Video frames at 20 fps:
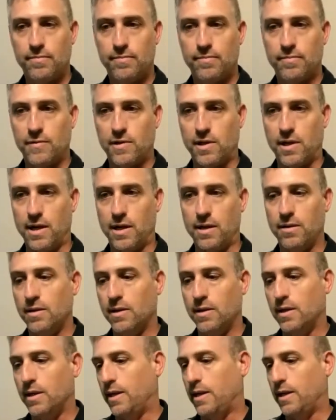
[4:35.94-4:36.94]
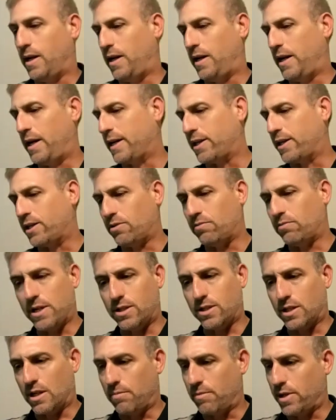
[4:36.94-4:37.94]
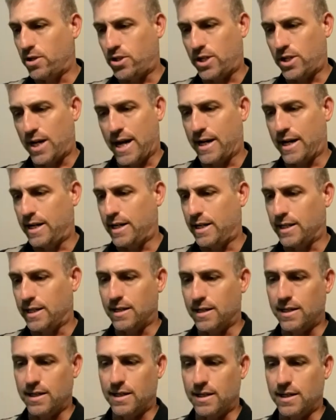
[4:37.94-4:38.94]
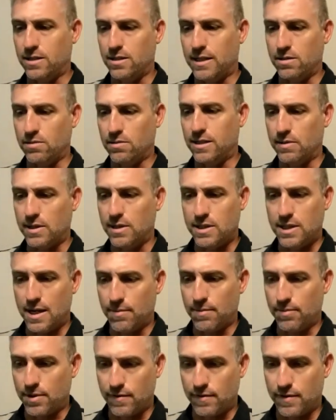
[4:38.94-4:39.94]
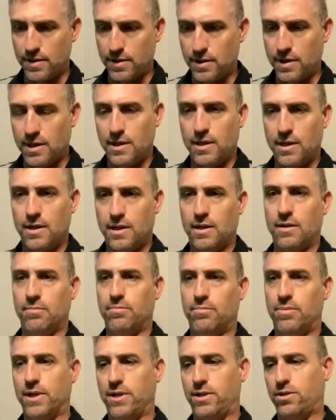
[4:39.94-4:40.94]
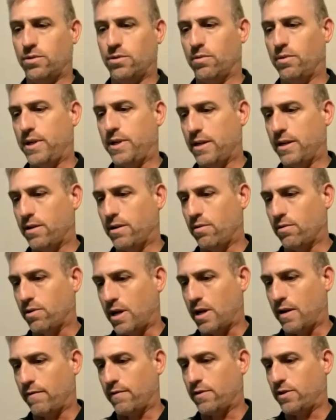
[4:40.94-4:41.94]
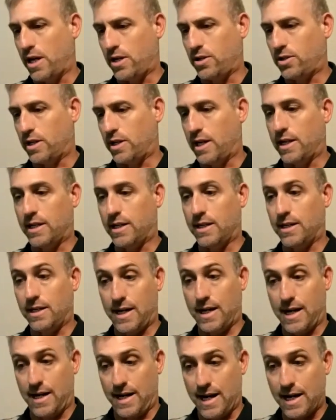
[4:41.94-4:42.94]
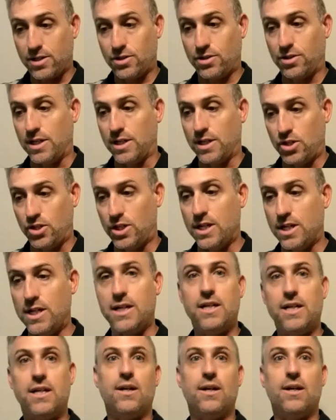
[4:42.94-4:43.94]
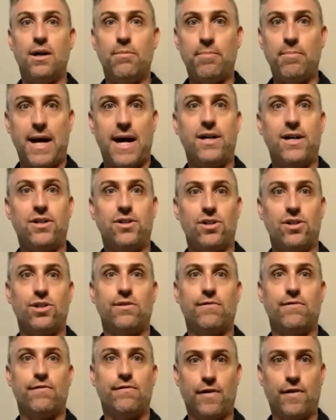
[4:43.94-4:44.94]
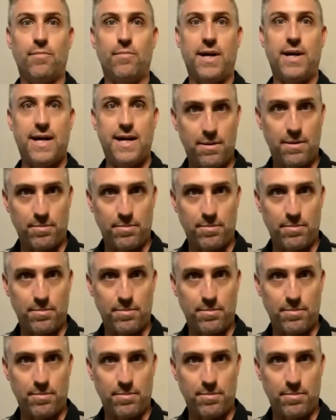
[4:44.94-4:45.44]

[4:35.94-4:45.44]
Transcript: Okay and I got to read some of the chat. I didn't get into in depth of it, but toward the end of their conversation, and and actually she unmatches from him.